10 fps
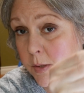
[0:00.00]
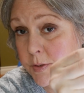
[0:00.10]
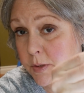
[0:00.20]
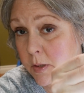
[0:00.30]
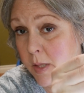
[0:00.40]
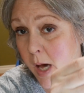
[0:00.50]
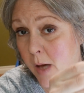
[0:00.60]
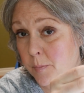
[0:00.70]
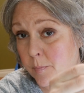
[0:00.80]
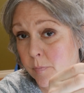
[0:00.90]
Kind of see
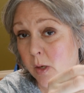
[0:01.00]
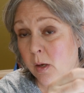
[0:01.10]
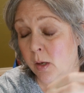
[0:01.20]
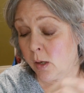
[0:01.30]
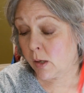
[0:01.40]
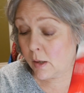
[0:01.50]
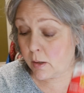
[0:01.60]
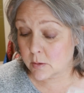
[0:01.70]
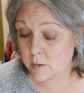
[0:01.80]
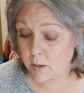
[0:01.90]
that?
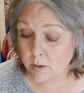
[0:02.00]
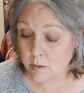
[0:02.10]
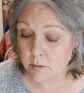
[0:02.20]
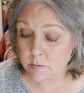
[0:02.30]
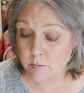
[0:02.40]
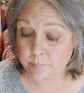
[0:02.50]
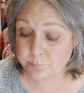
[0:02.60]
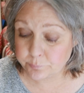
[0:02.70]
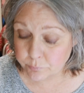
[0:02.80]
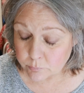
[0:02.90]

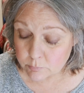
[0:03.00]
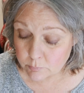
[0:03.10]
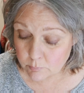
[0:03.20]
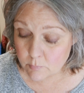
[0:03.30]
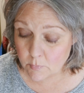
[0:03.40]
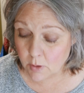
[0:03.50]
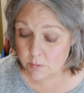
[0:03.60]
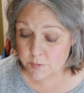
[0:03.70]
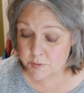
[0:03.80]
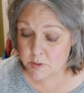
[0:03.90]
And
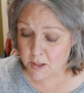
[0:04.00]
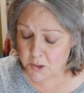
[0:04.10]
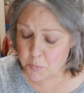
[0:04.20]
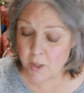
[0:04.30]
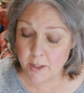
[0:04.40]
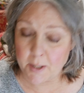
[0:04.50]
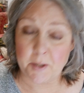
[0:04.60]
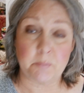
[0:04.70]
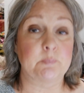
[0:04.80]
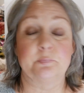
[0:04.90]
stick
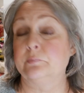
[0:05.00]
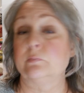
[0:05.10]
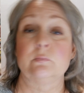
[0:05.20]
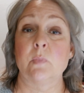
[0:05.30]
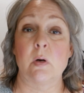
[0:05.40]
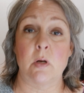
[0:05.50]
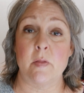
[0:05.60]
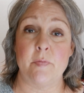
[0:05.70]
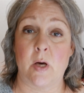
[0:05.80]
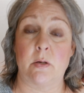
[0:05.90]
one up
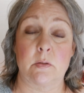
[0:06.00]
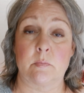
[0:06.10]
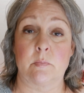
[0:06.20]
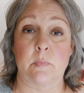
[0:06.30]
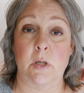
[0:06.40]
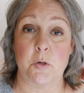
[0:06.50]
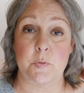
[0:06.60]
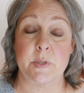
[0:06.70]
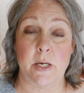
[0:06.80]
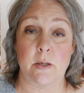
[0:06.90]
on the
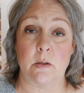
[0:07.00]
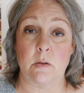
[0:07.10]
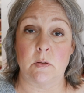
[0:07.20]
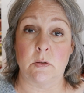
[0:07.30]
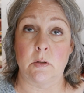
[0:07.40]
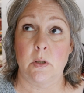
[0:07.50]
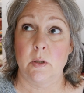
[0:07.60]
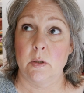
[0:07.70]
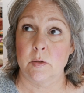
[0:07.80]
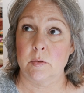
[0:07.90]

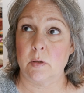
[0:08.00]
hotel